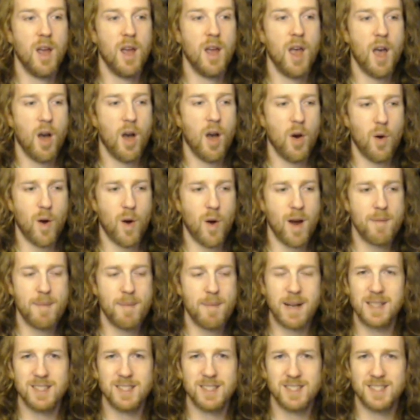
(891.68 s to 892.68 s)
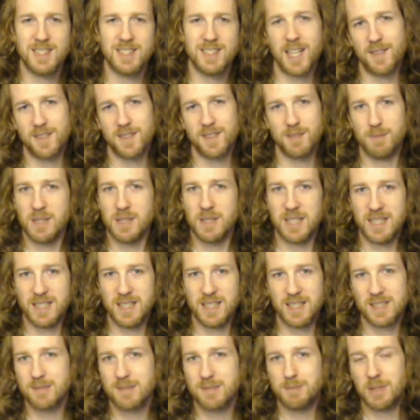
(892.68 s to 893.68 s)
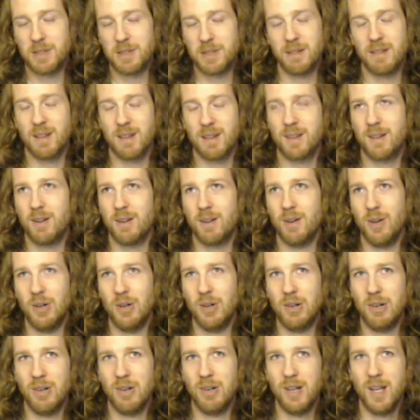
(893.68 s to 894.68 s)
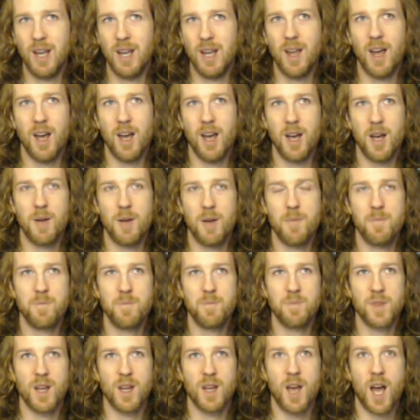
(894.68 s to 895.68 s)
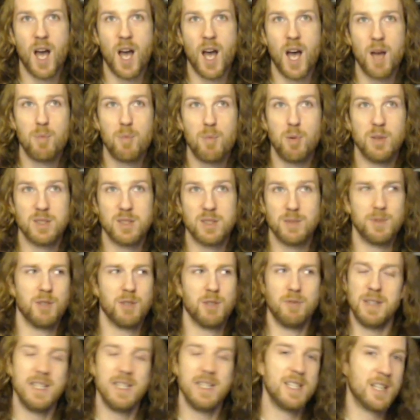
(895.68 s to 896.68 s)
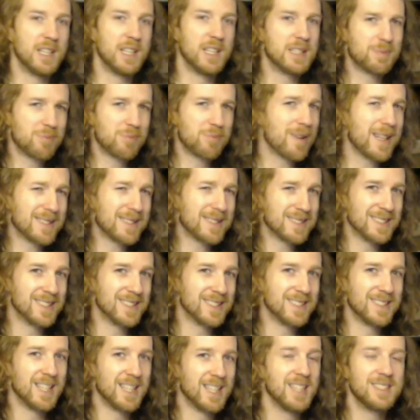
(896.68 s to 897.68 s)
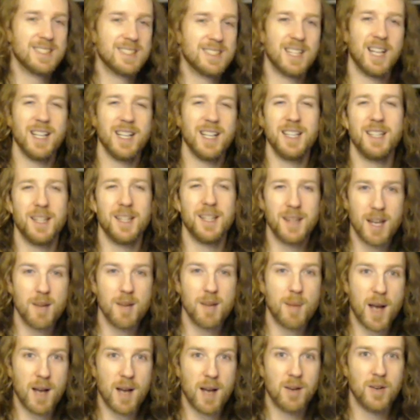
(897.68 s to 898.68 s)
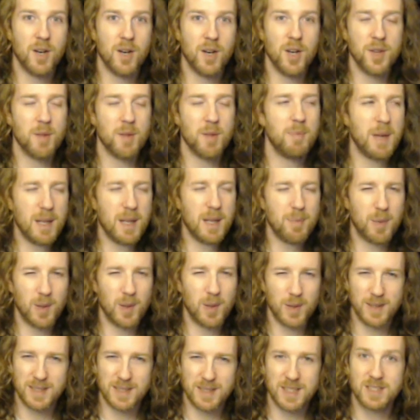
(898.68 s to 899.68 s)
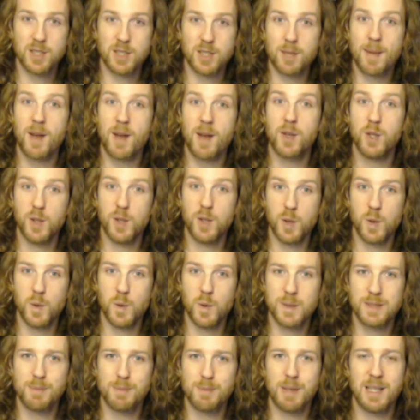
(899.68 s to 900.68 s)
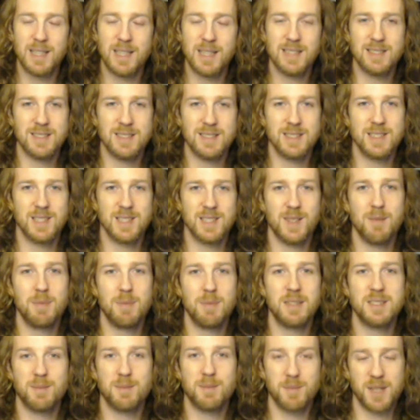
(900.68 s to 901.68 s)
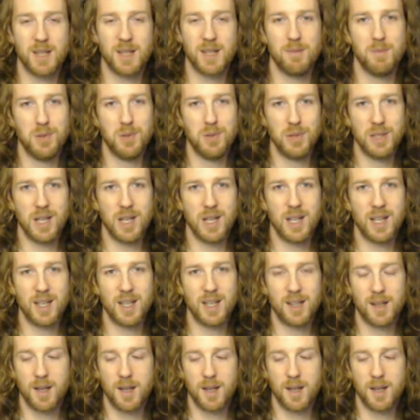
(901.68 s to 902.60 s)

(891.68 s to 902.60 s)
oh, I managed to save some money this month, or I bought someone a really nice present. It's like, you know, they're about other people, so it's not about you as a person. So it'd be something more like,